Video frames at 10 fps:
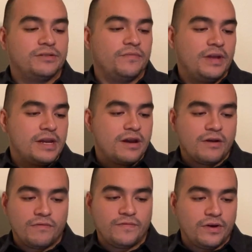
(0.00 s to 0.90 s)
So if you didn't
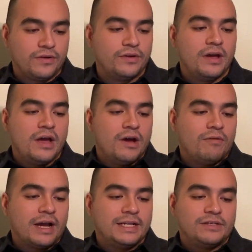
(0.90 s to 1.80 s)
own a phone,
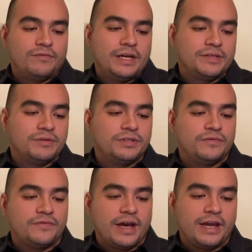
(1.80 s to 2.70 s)
what kinds of ways would you
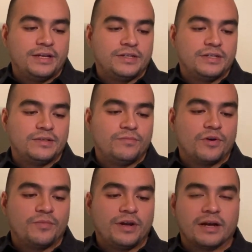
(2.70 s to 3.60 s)
find more
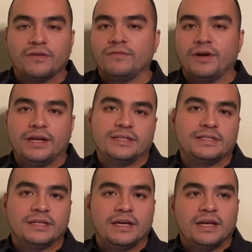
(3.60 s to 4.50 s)
productive
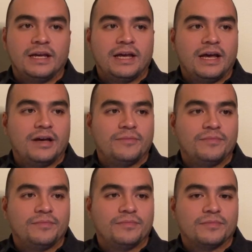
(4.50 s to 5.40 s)
ways
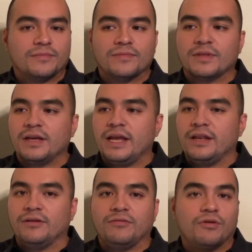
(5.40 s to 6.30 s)
um,
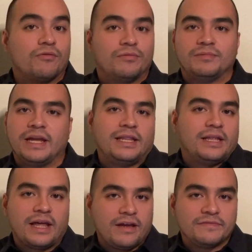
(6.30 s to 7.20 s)
in your daily
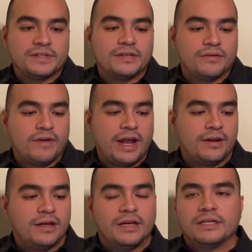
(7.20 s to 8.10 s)
lives, right?
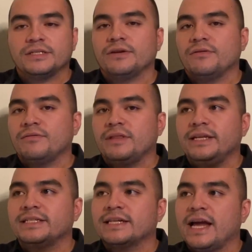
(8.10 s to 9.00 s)
So
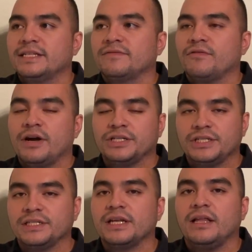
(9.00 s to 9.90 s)
these kinds of
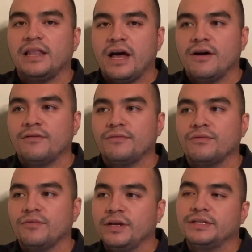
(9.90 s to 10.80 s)
questions allow
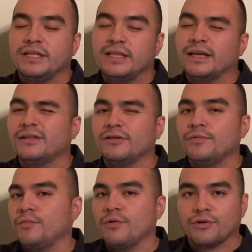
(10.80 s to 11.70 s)
the readers to think a little
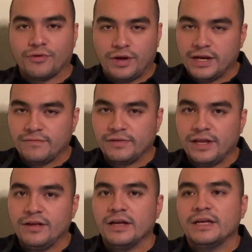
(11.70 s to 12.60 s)
bit more creatively.